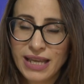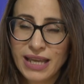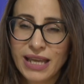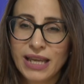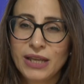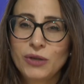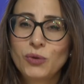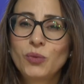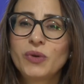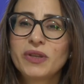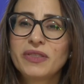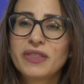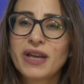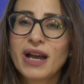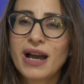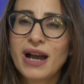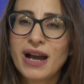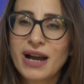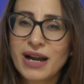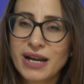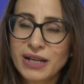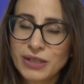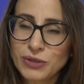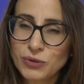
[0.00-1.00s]
and with
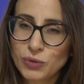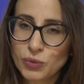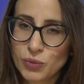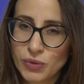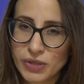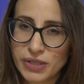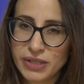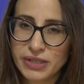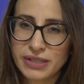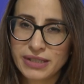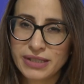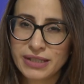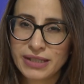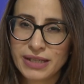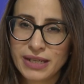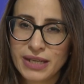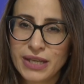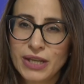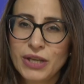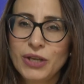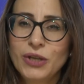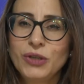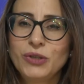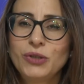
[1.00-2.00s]
hard work,
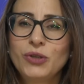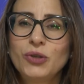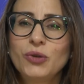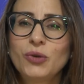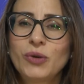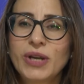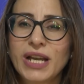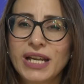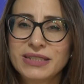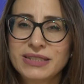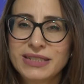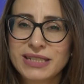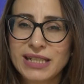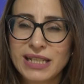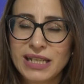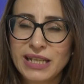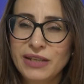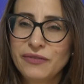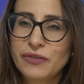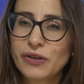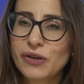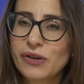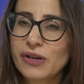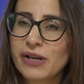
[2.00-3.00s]
you can
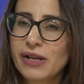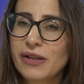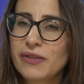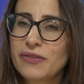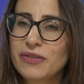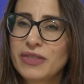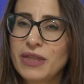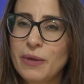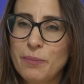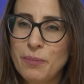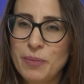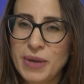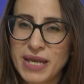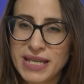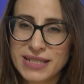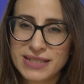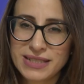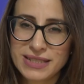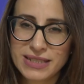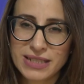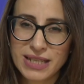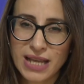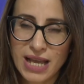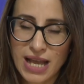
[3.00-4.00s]
deliver the
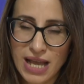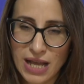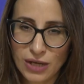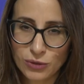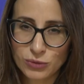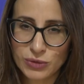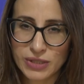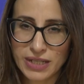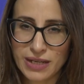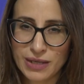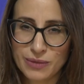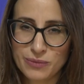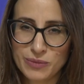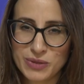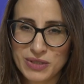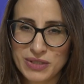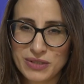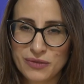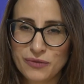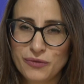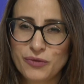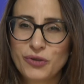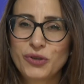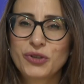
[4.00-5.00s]
best
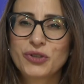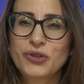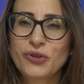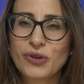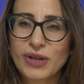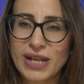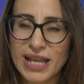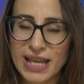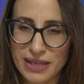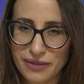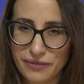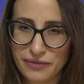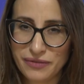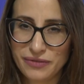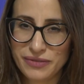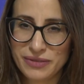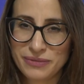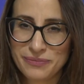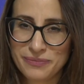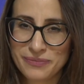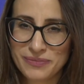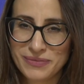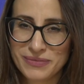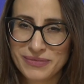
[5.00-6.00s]
outcomes for your
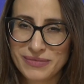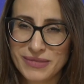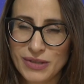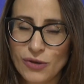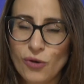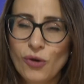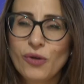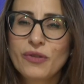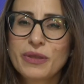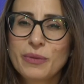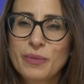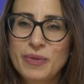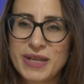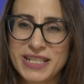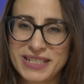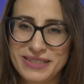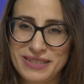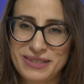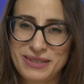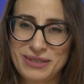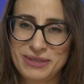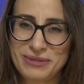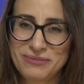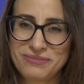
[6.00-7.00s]
life. All the
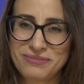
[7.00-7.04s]
best.